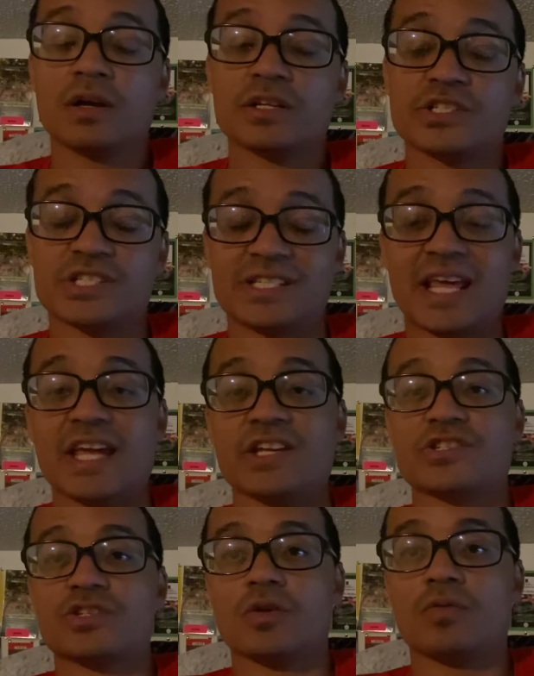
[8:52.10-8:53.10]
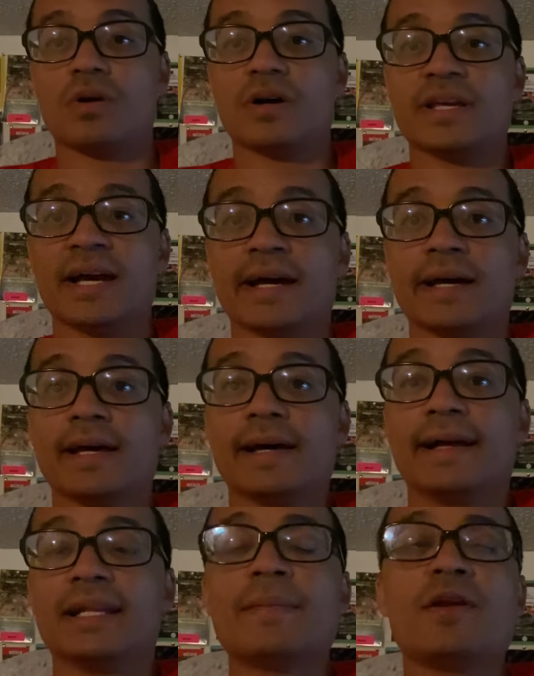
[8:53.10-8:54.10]
stage. So, yeah,
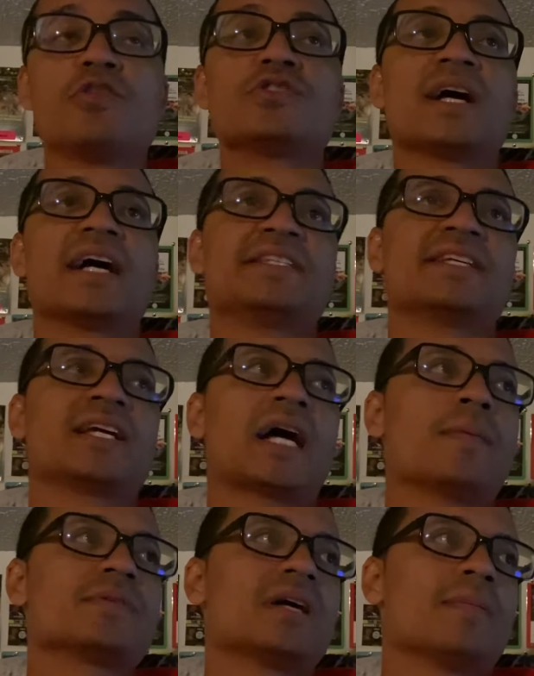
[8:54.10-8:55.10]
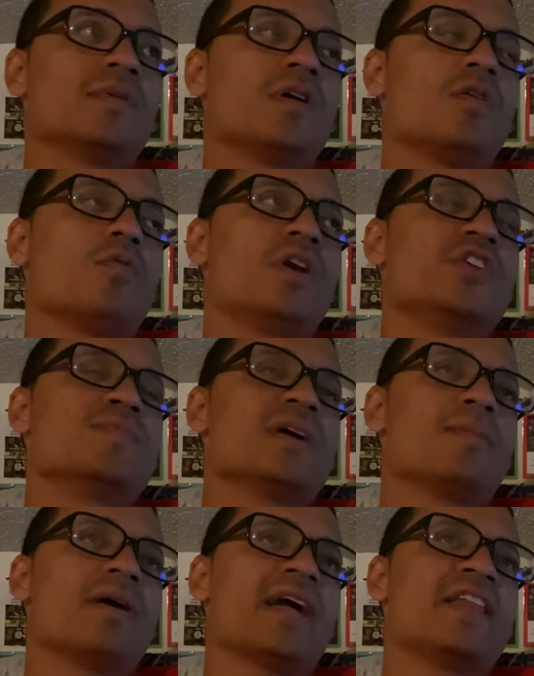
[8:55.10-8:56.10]
let me know what you guys think in the comments down below. What did you make
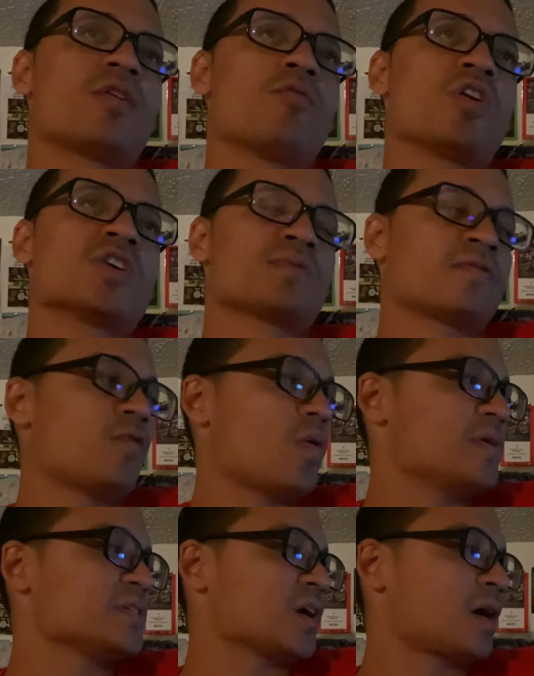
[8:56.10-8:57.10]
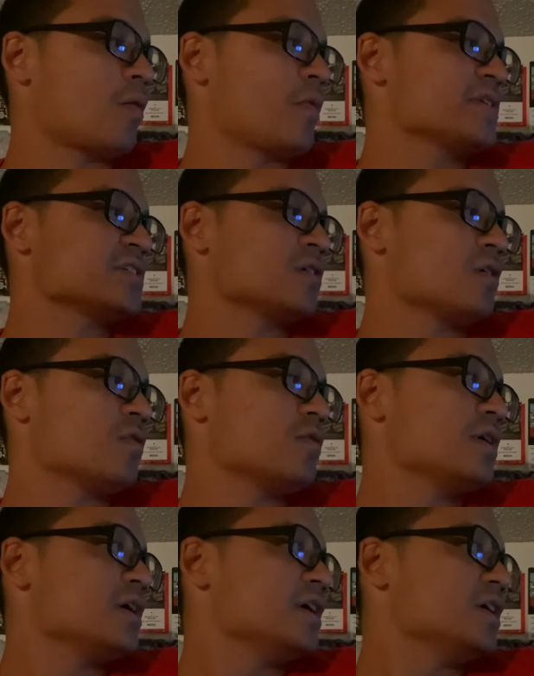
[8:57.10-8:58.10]
about Andy Hiraoka's performance a couple weeks
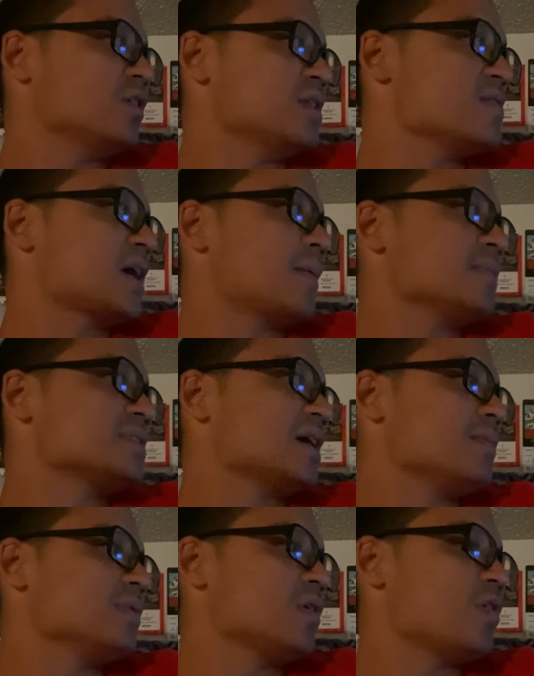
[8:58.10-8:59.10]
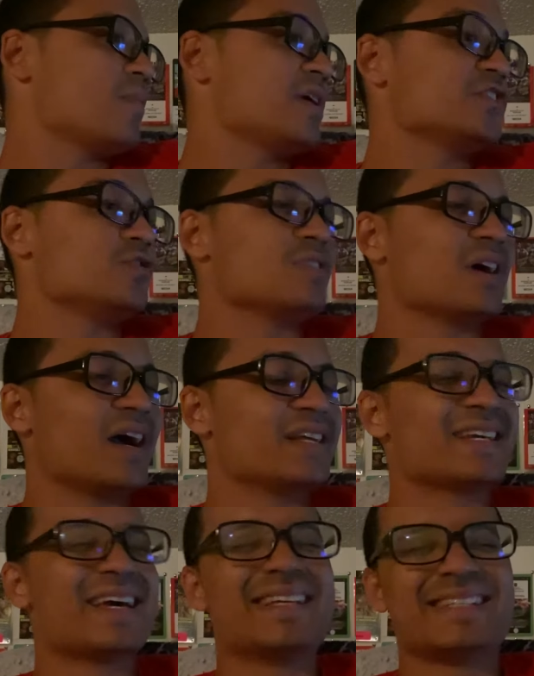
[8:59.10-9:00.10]
ago? You know, leave your comments down below. Make sure you
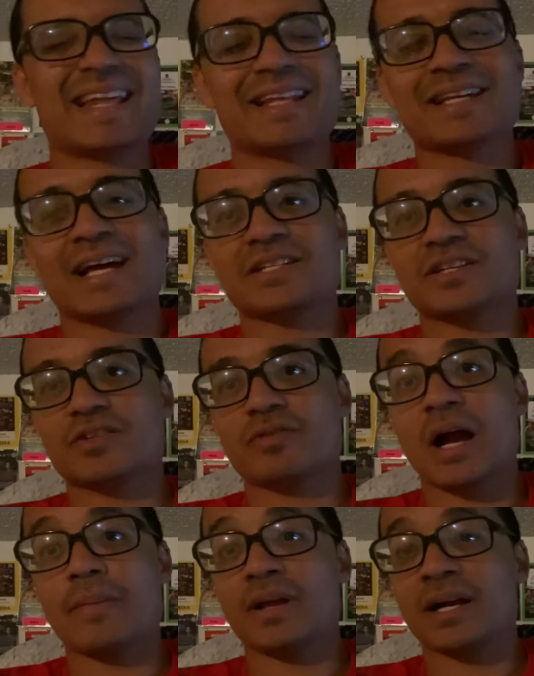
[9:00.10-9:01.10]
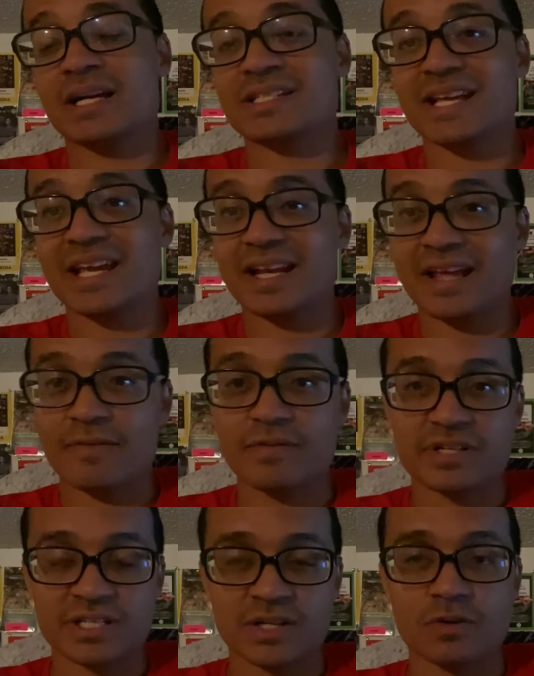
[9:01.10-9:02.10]
guys take the time to subscribe. And like I say in
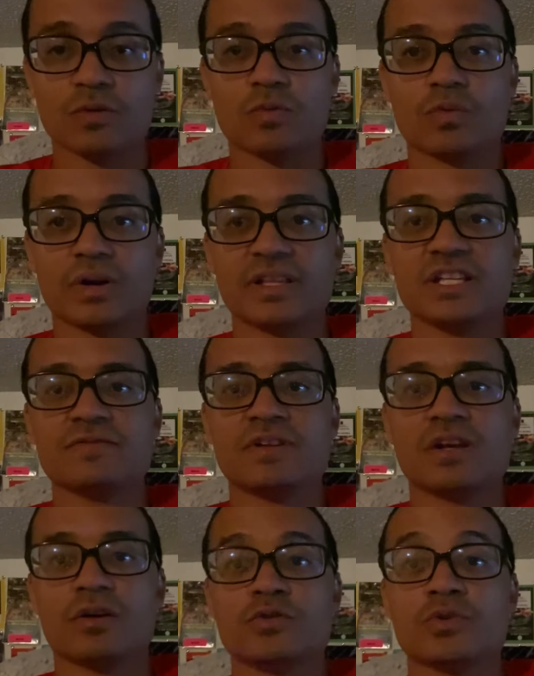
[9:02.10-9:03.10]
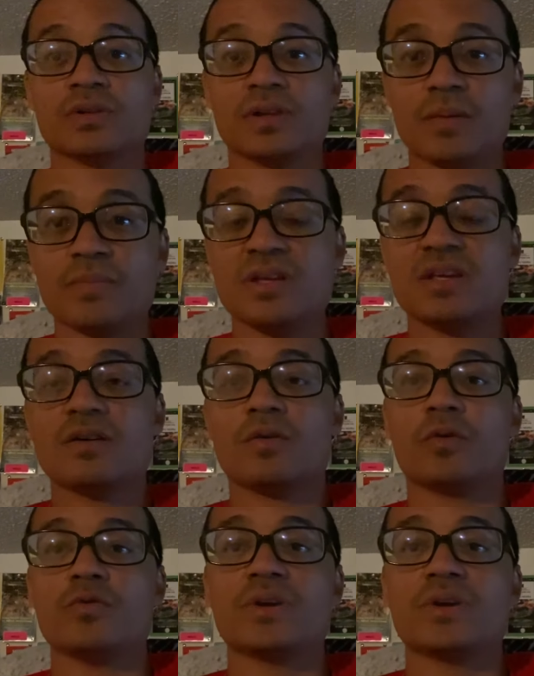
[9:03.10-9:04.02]
every single one of these videos, you can love me or you